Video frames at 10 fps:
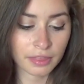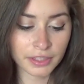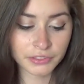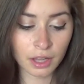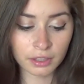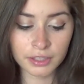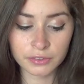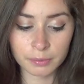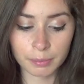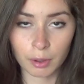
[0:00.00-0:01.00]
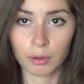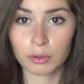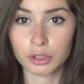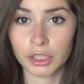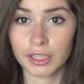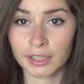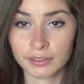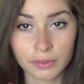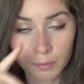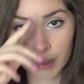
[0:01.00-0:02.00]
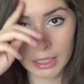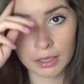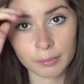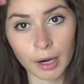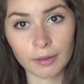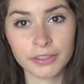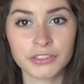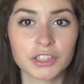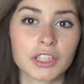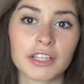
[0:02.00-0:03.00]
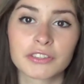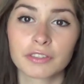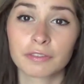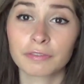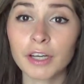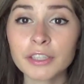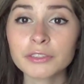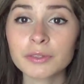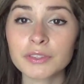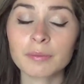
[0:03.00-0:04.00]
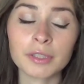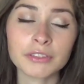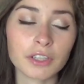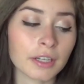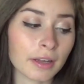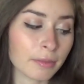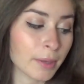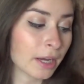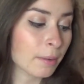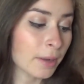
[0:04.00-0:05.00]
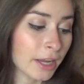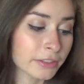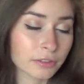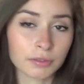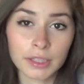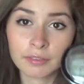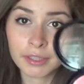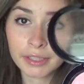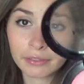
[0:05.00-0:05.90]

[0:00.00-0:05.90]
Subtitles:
This color is in Boho Chic, and it's the one that I would probably suggest first to someone starting out with makeup. It's a really